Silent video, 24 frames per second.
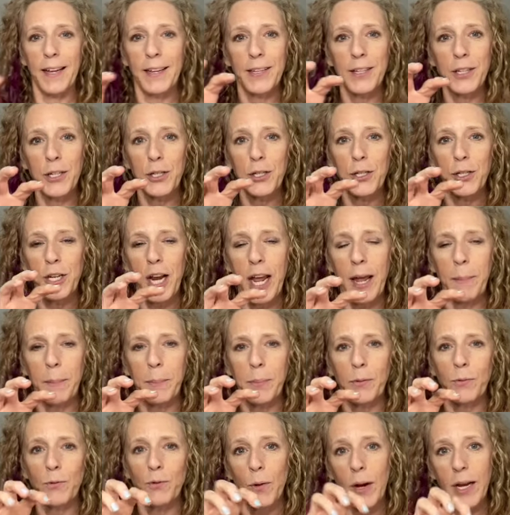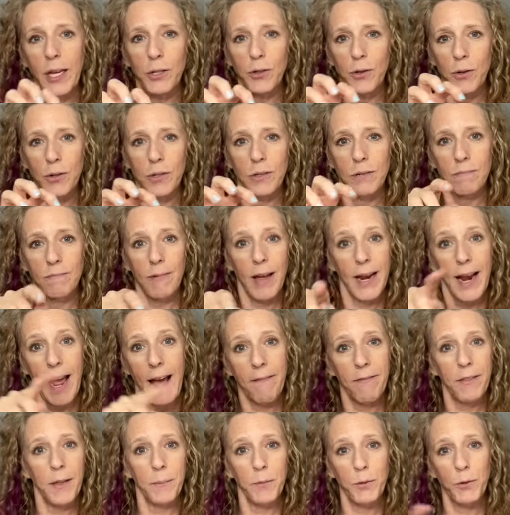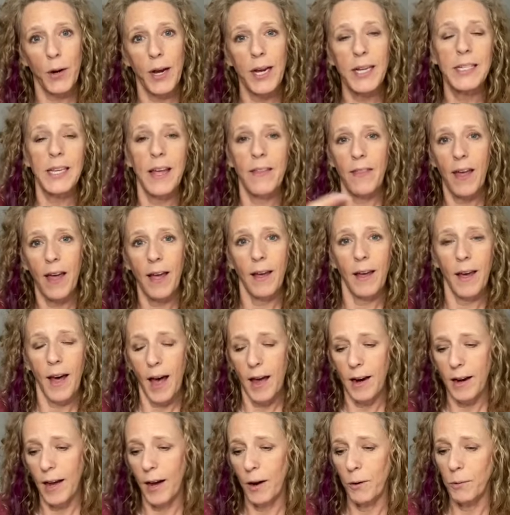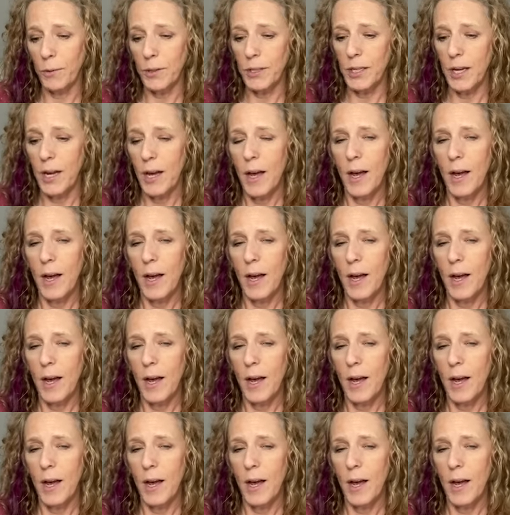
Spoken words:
shape tracers and have them trace and then cut out,